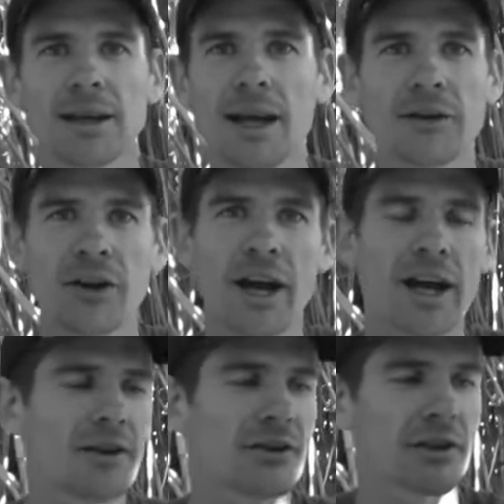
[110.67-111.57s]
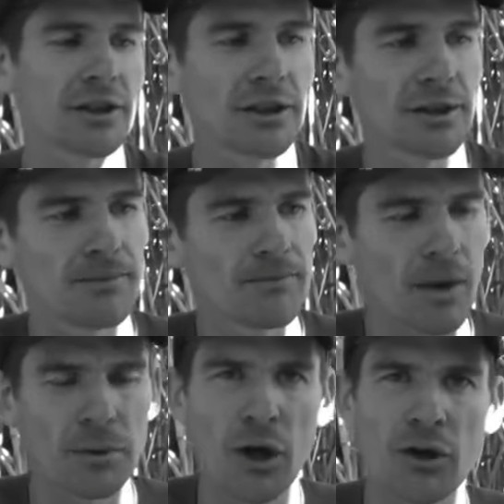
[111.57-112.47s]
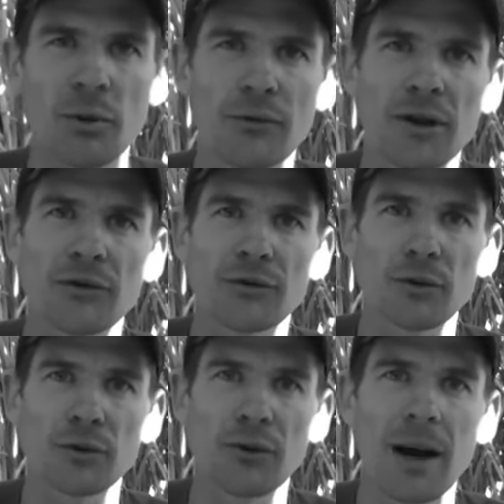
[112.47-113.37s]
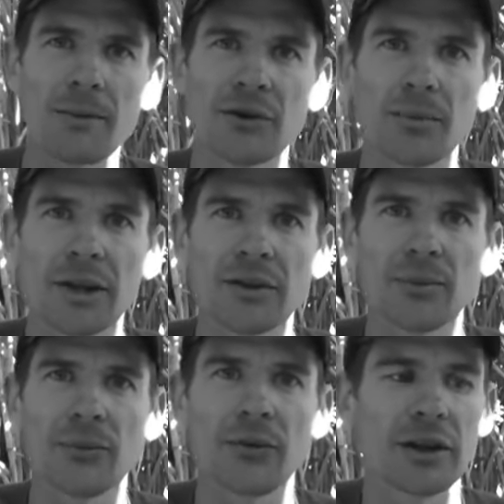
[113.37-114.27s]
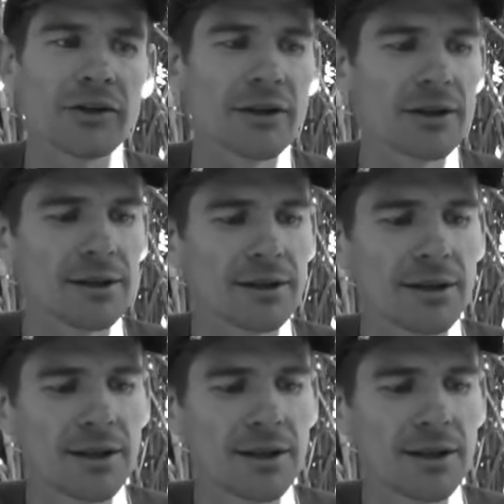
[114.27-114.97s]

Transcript: And today's, I'm going to my friend's fruit farm just to pick some figs, and